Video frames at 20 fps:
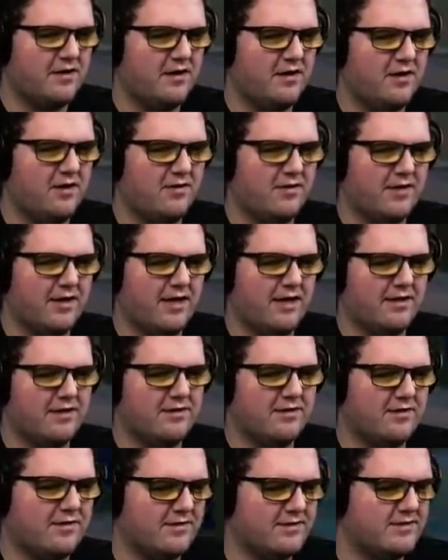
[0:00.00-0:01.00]
Oh yeah,
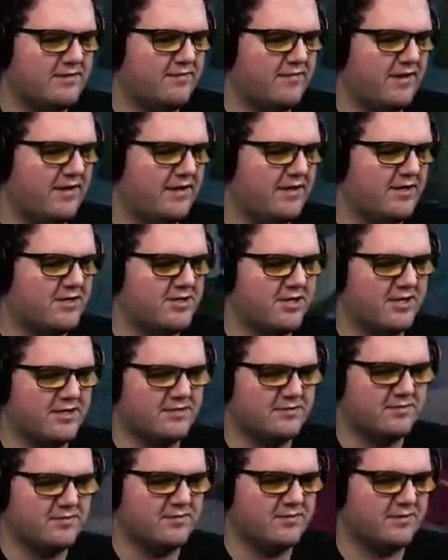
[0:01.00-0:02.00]
no, it's the vanity
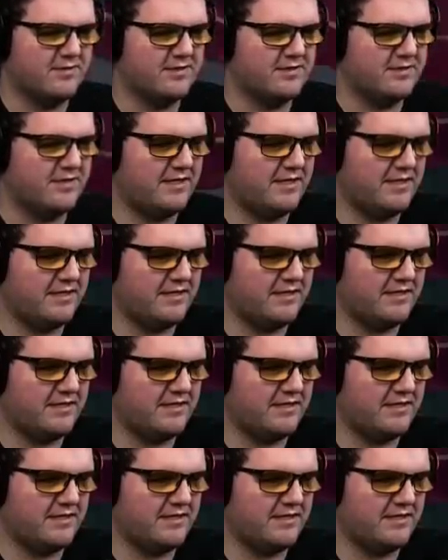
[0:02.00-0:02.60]
chest. Which one is that?